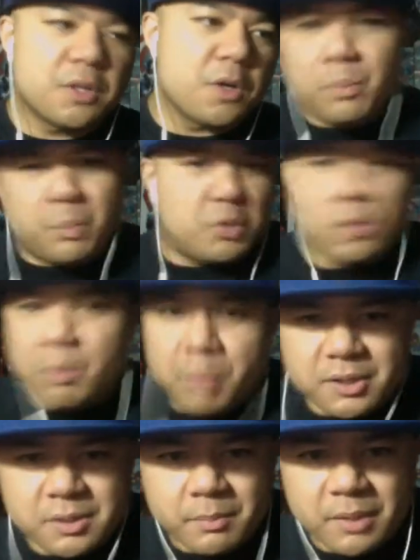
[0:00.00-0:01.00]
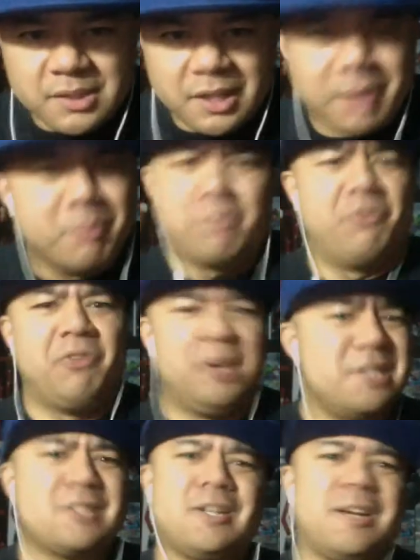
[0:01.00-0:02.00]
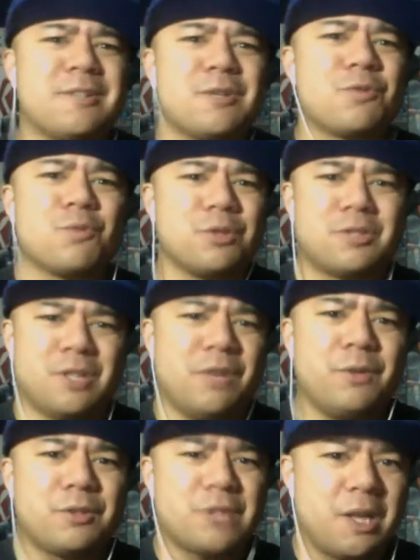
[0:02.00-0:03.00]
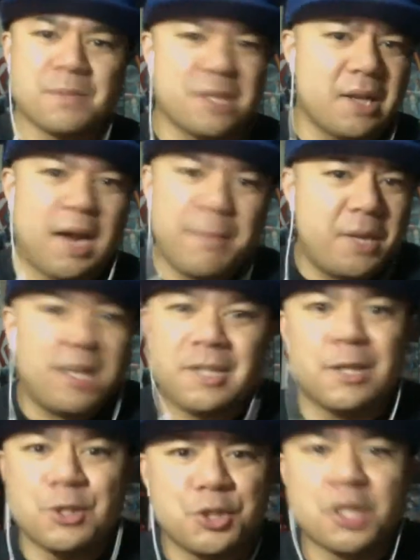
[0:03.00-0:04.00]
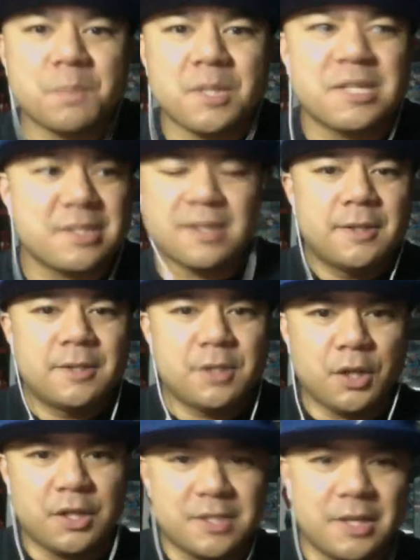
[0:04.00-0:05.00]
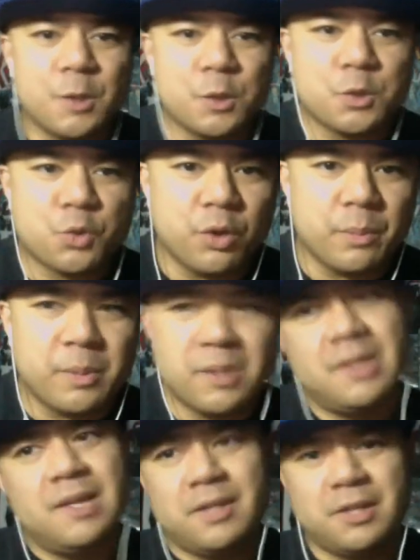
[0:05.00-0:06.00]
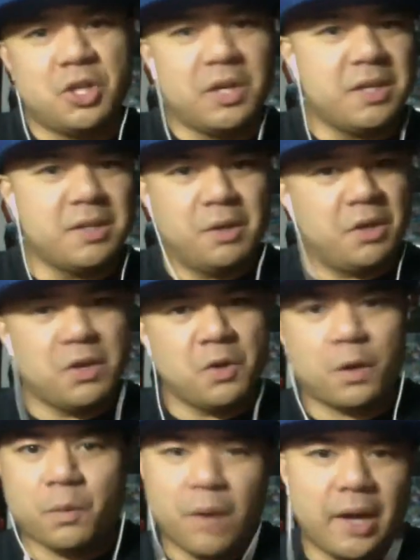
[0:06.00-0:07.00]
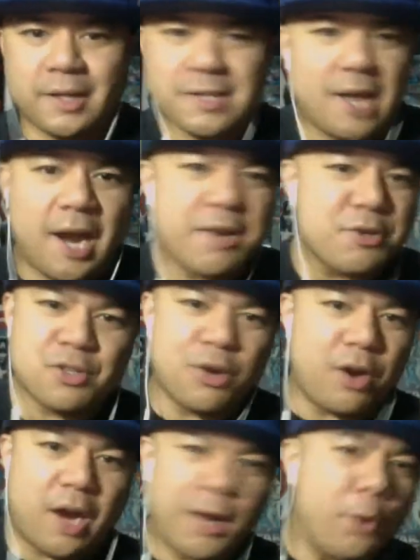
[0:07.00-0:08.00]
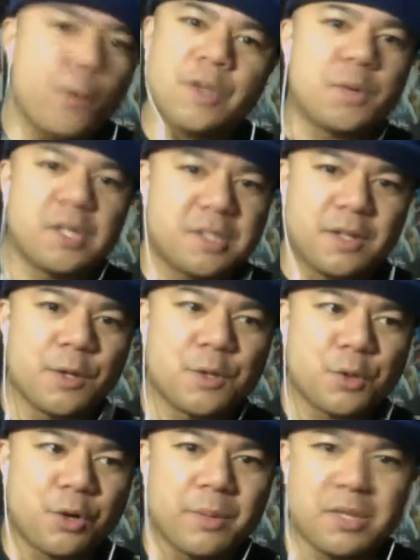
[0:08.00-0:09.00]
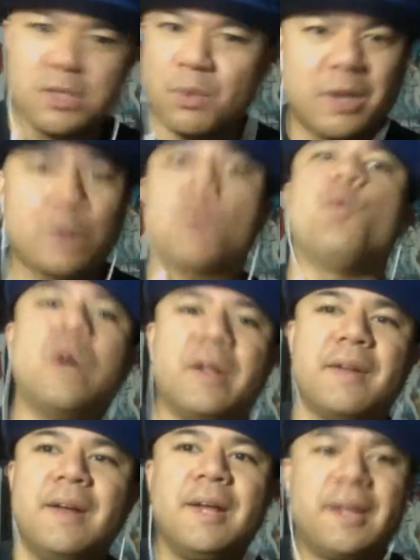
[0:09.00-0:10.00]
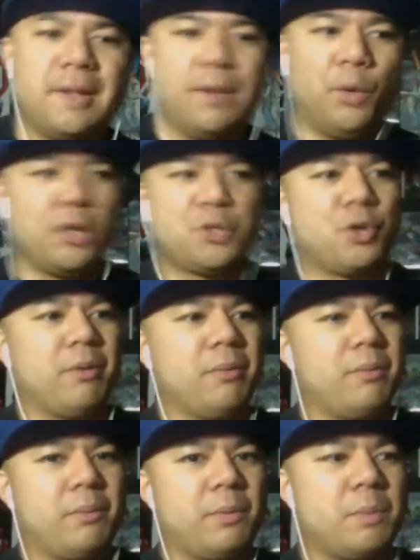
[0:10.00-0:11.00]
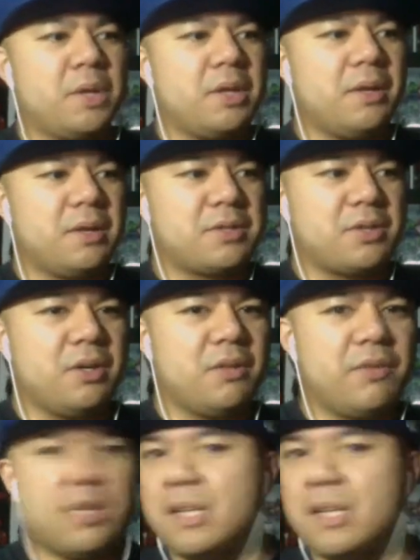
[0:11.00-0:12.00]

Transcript: between Boston Messe, Vinny's changed his rules several times, and I made the adjustments to attend his tournaments. The New York Rockets, I always went to their tournament, no matter what. One tournament would be a certain division,